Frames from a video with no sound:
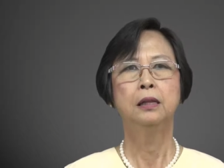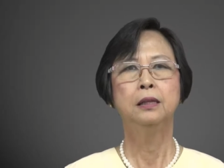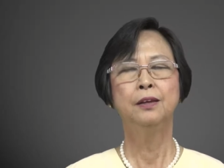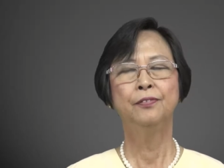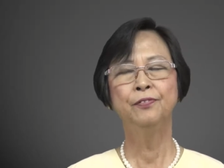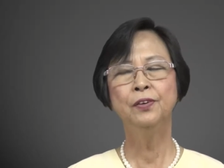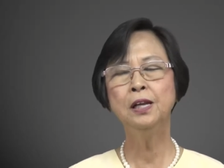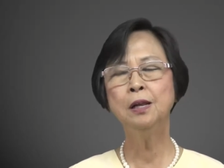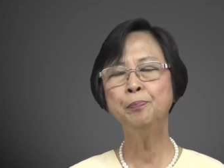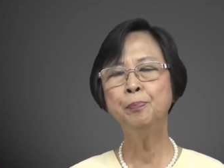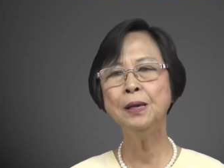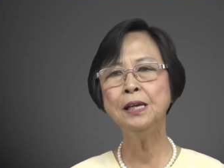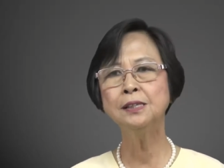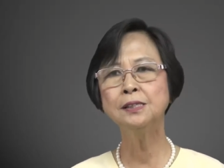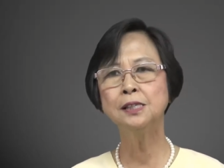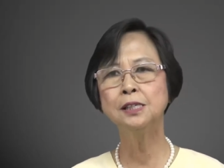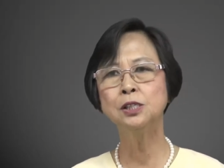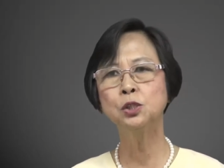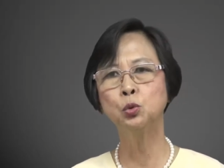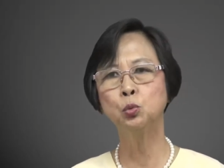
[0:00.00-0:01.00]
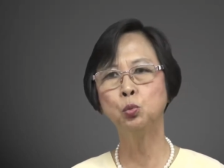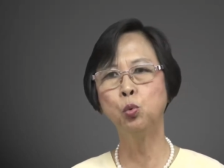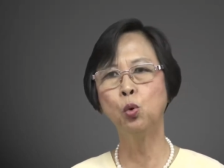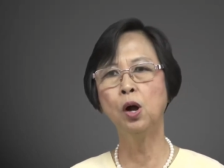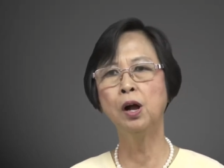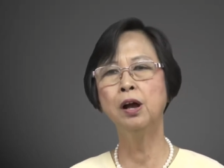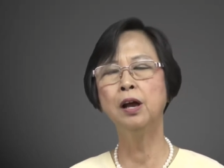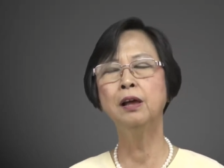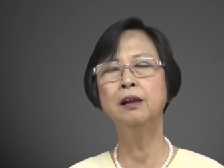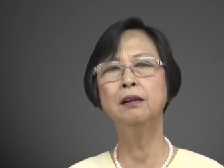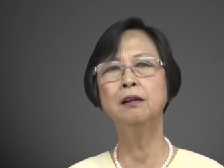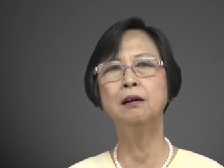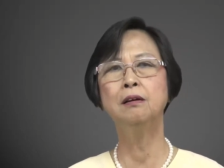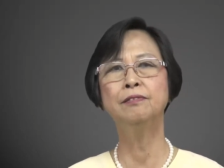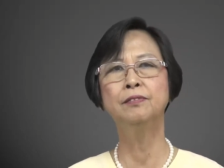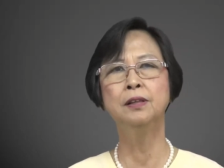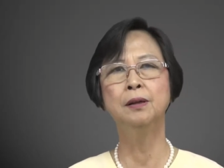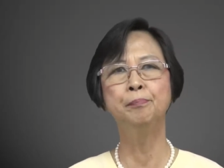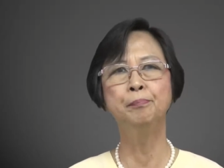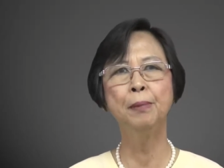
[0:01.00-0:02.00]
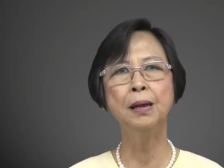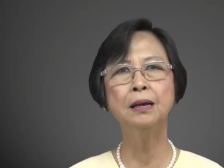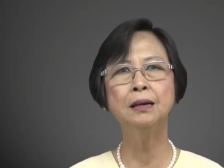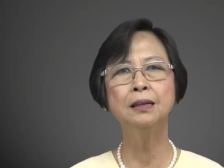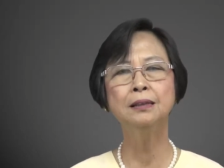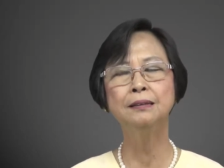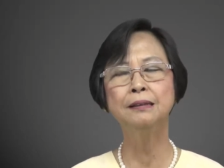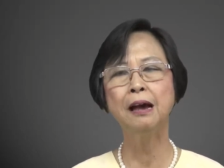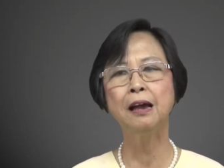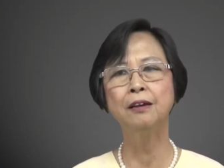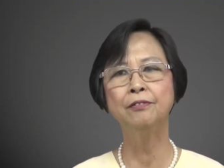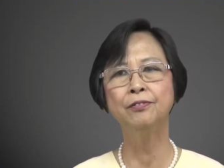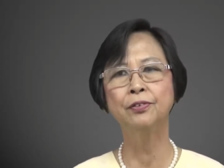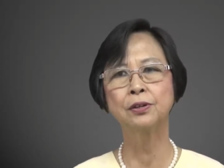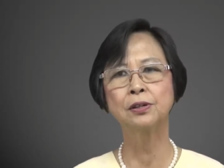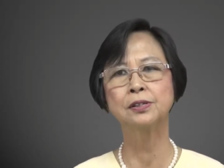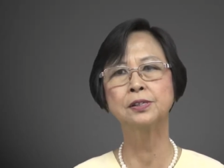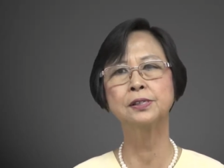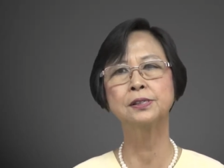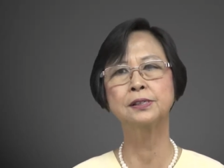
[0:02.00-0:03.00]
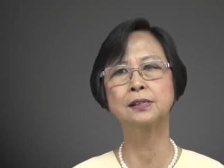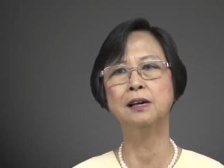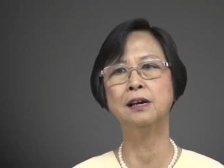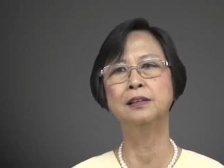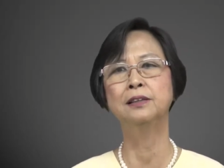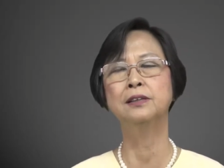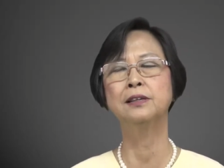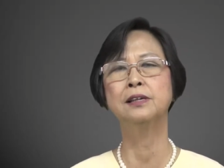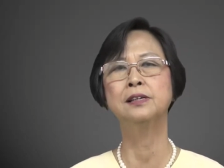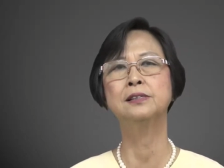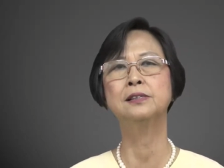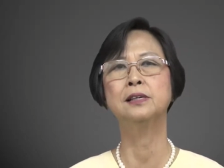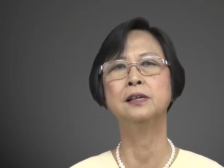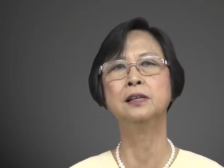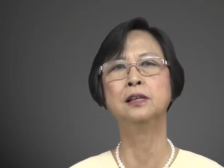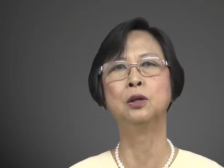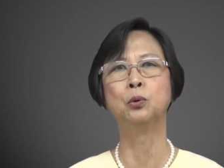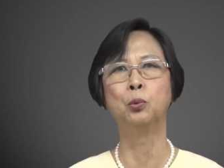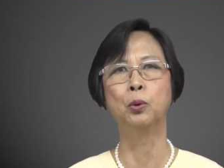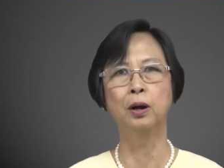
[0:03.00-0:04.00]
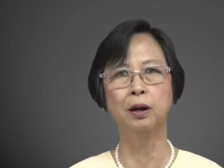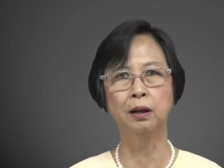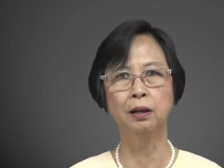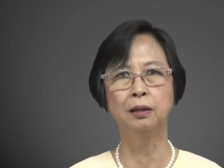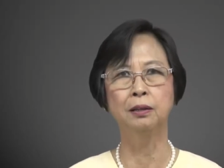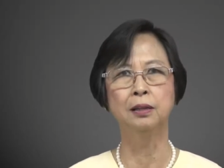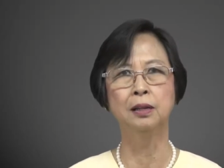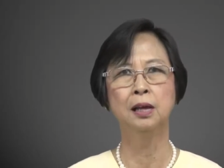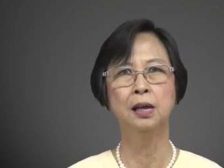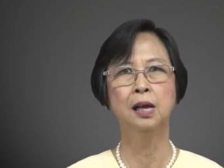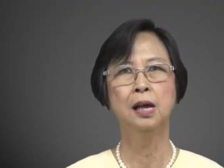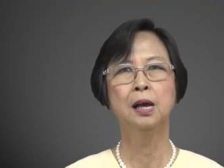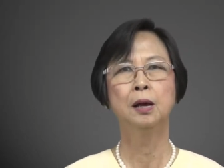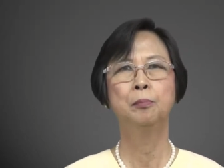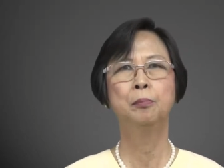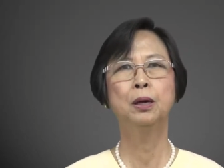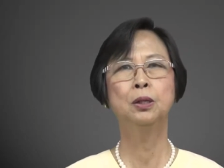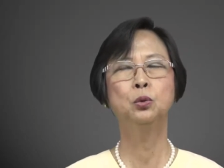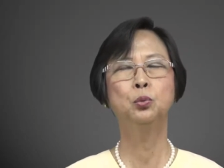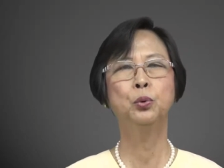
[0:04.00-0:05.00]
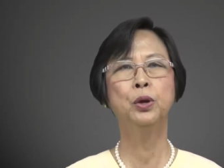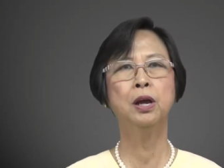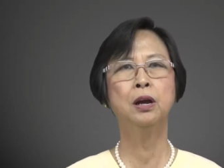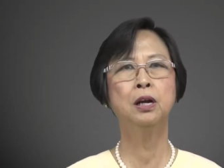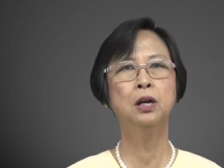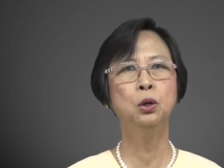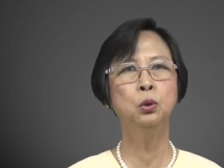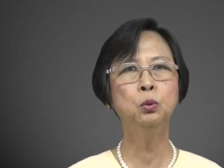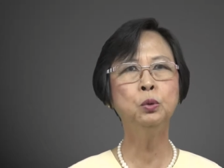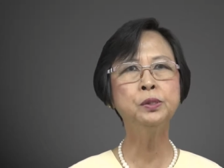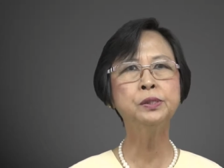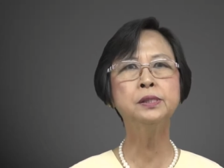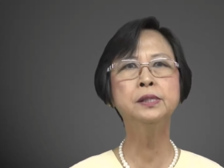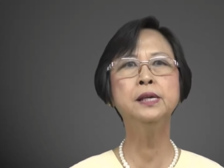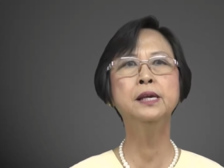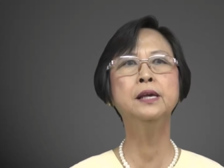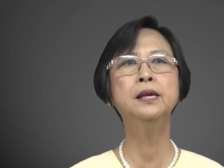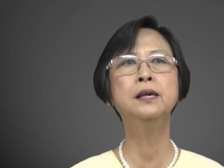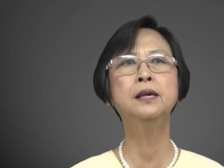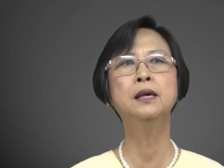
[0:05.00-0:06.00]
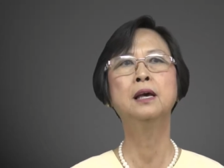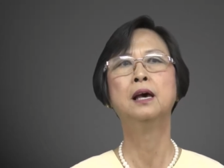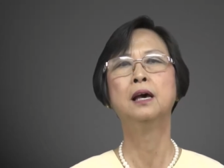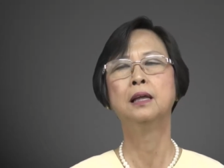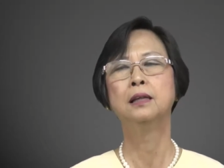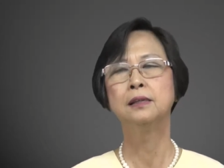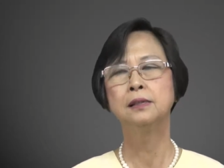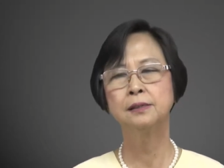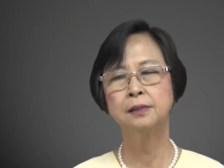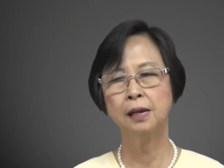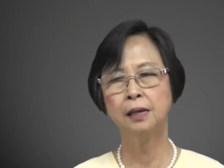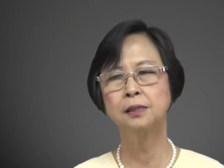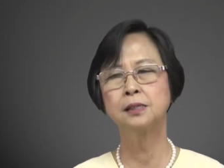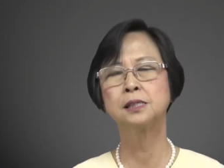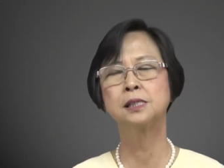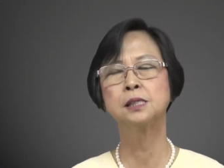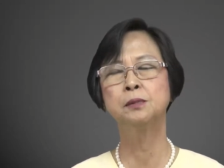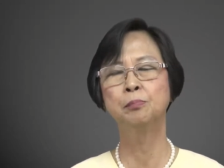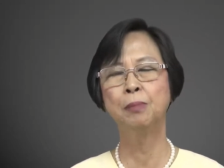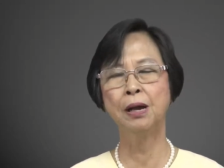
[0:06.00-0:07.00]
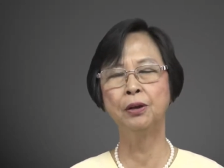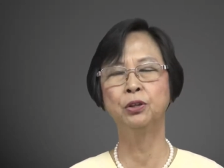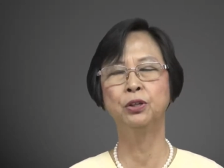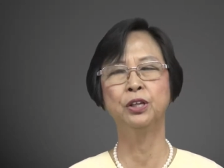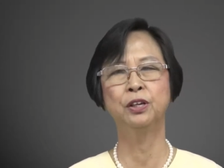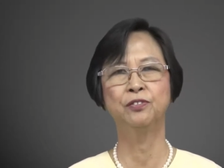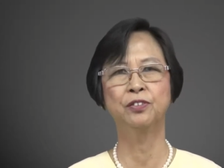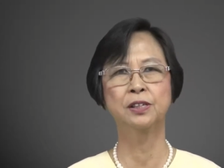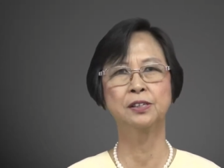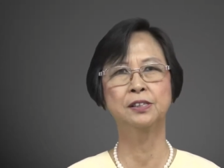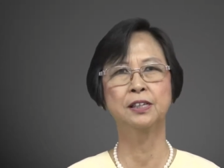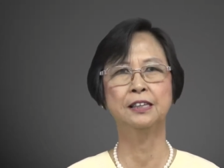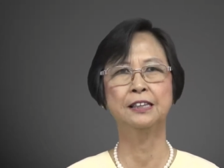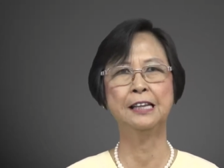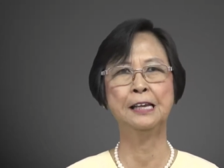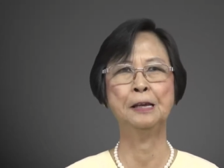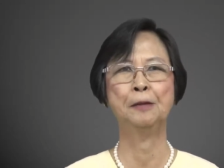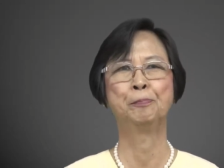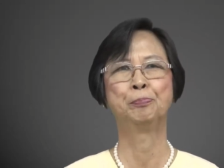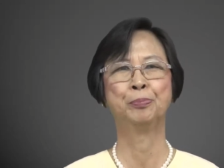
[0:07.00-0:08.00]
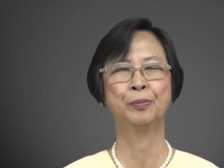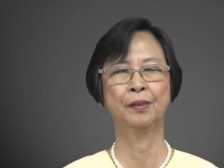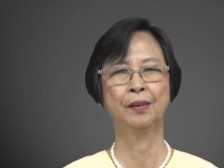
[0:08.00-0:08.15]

The Philippines is one of the mega diverse countries in the world, but we are losing such biodiversity.